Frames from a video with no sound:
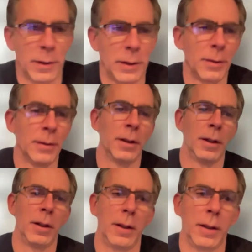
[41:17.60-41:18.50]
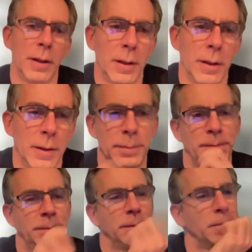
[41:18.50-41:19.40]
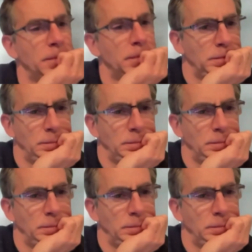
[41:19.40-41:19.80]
But I guess outside of that